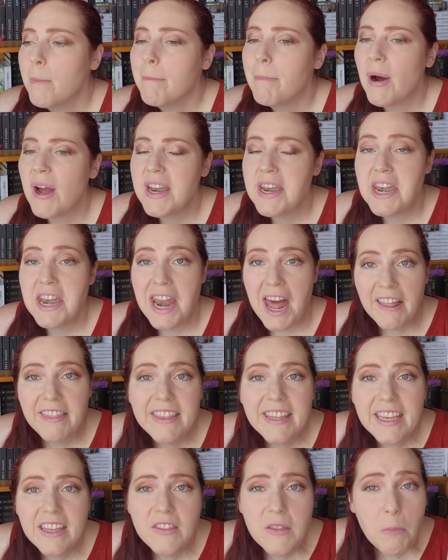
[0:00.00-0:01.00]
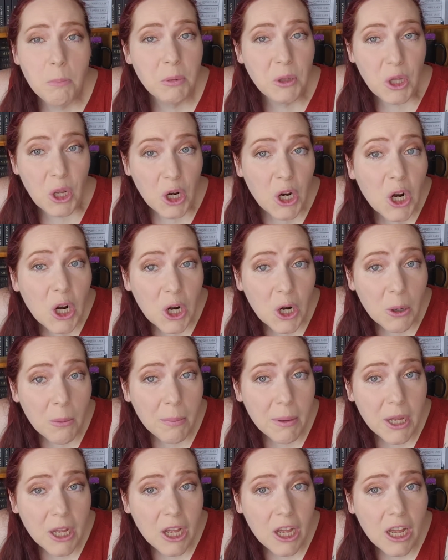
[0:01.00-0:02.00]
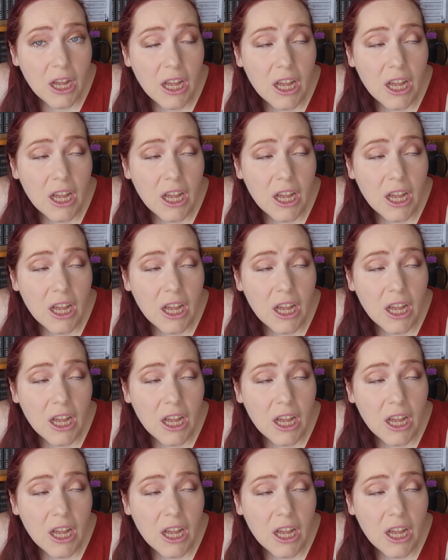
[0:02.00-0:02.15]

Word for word: But nothing in the blurb